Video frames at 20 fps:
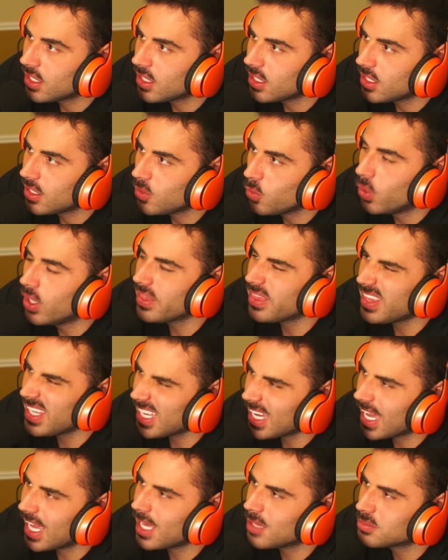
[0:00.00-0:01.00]
one thing
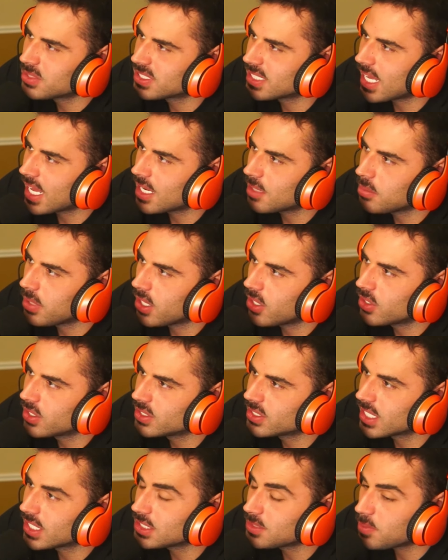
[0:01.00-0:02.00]
I am sad about is
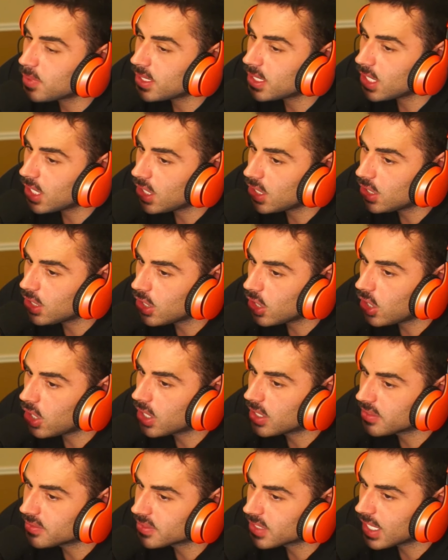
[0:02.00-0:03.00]
I spent a lot
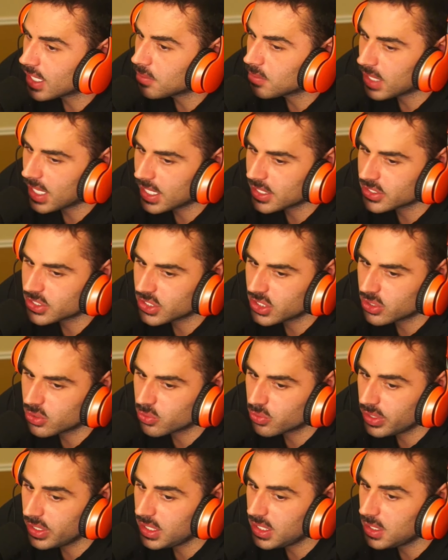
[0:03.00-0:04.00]
of time last year
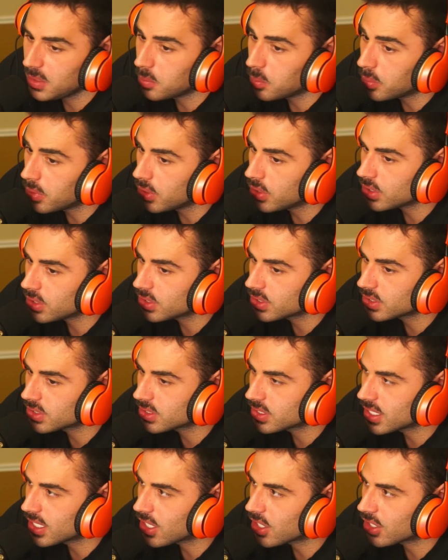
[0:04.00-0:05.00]
reading books
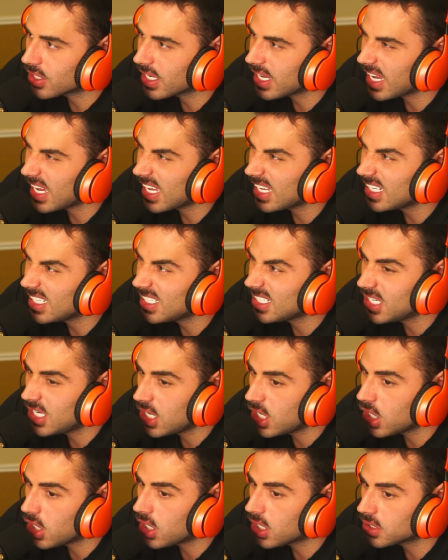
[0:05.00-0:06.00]
that are kind of
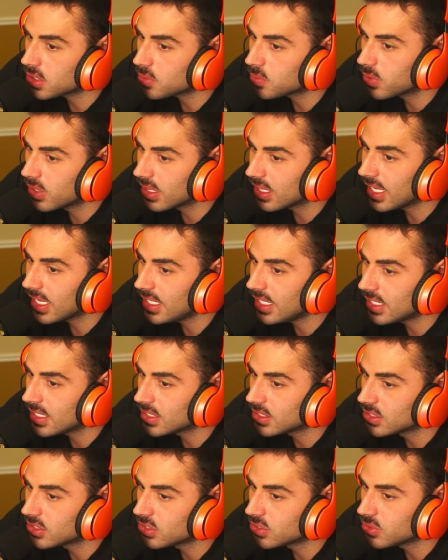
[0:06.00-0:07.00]
not related
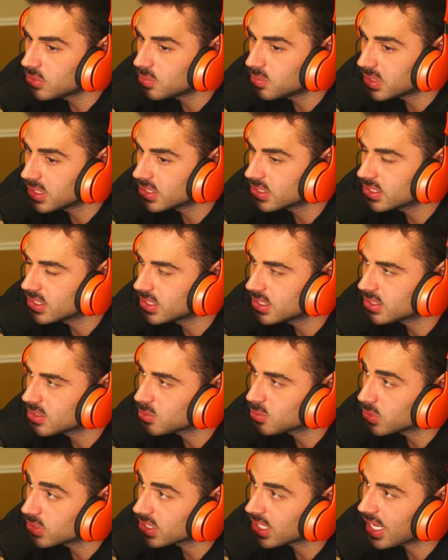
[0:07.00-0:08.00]
to business,
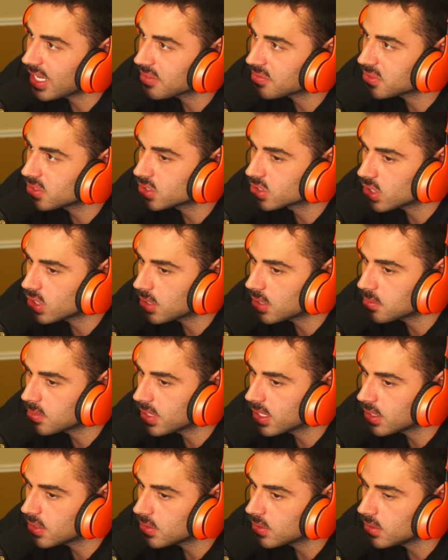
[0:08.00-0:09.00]
which I have to stop
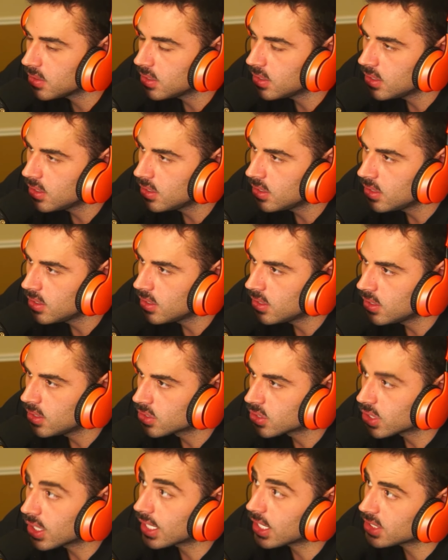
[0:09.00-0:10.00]
now.
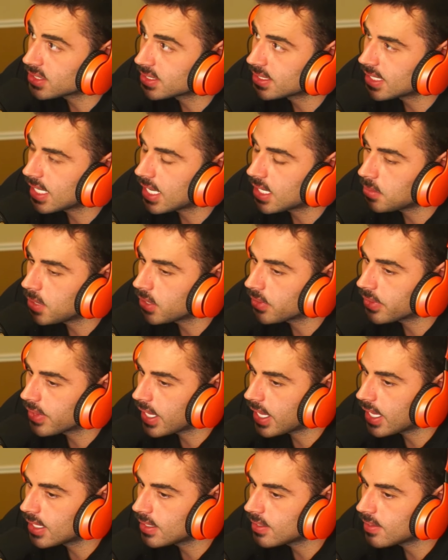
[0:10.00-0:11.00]
So I got sad about
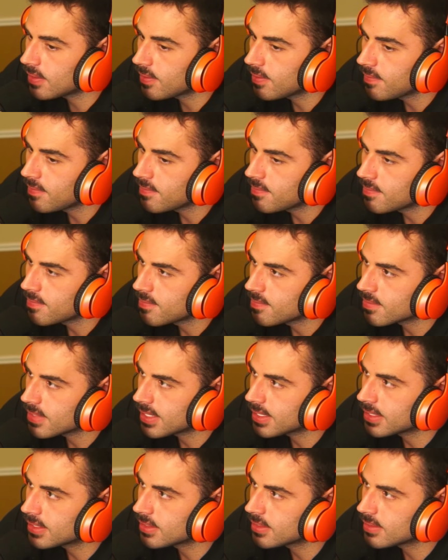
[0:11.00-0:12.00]
that.
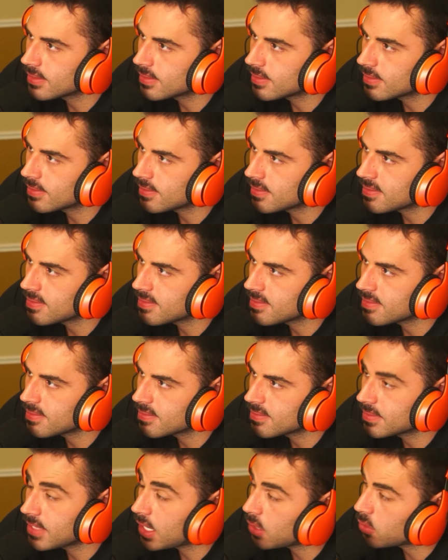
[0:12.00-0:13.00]
I
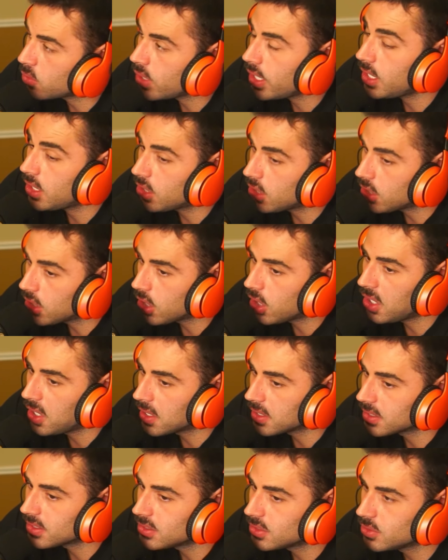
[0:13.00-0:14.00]
I read a
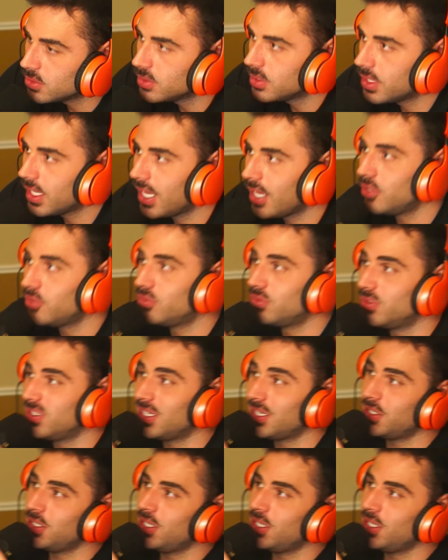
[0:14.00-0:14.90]
lot, dude, and. Uh,